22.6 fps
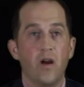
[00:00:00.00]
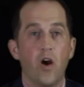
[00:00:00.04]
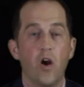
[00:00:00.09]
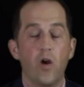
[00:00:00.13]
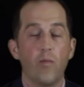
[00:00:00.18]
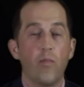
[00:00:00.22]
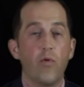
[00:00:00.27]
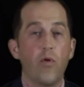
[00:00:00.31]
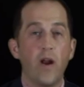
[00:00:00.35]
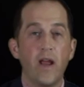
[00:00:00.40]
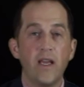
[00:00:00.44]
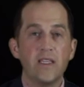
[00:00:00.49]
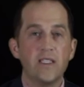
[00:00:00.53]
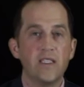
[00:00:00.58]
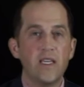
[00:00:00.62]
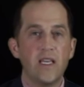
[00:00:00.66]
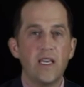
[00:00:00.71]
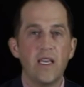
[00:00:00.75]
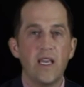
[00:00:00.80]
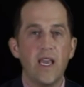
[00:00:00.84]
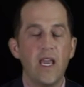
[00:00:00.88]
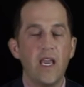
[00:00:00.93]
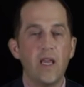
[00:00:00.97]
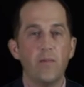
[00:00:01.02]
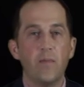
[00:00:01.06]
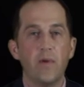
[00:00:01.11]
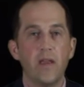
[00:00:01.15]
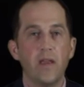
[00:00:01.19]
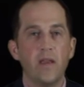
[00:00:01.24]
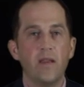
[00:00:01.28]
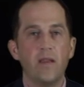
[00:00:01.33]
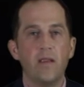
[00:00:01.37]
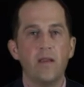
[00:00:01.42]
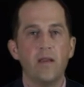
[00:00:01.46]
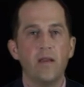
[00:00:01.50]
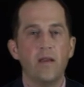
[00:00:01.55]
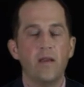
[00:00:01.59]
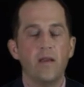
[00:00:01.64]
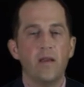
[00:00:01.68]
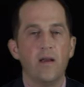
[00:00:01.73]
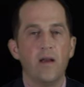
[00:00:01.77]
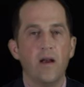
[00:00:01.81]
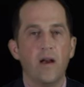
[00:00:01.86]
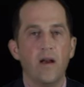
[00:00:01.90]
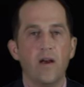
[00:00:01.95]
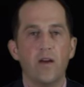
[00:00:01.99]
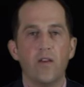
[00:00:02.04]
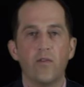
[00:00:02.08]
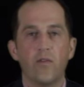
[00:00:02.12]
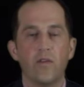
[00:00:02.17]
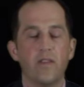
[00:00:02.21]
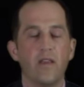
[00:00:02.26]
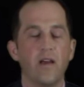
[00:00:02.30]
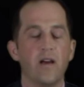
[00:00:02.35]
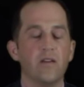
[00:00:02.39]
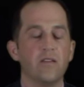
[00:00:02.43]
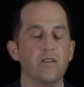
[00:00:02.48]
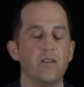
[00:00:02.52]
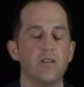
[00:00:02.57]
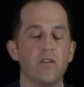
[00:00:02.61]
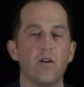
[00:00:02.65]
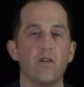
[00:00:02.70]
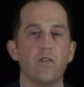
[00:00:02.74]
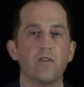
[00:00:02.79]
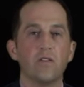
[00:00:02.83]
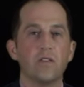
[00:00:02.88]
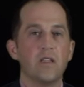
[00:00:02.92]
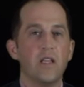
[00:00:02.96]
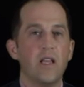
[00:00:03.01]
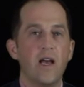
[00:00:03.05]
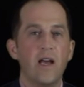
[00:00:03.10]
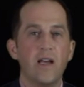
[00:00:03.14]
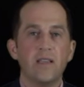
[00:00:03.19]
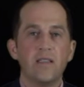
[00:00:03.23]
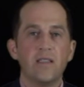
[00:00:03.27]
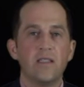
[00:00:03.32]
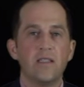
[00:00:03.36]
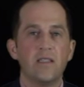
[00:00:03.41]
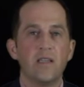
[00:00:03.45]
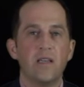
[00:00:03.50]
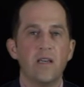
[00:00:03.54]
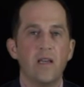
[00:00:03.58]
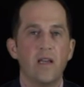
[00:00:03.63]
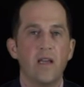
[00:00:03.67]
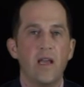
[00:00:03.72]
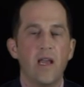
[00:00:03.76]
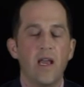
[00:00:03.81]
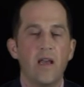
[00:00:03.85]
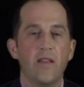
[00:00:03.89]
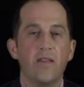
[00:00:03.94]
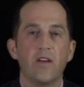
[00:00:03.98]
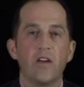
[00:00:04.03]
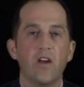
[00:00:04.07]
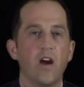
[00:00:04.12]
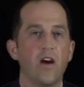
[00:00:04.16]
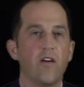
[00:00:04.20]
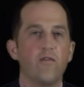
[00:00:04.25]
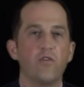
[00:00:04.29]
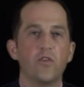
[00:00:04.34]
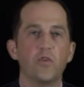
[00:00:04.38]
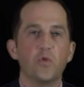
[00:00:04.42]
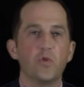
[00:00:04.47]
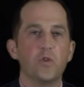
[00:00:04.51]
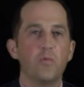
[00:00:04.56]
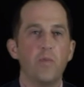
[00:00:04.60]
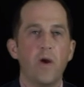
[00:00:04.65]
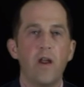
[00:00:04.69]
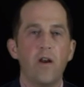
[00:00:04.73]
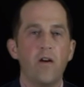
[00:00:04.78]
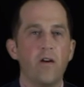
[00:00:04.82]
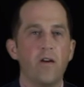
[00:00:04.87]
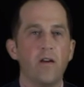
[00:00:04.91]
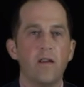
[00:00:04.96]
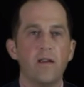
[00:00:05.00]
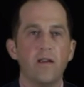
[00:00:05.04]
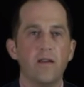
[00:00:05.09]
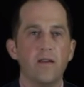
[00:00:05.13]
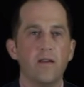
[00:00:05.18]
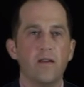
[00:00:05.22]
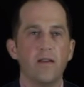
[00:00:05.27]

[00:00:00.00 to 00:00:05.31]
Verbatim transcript: Our pricing came in $100,000 less, and the coverage was better.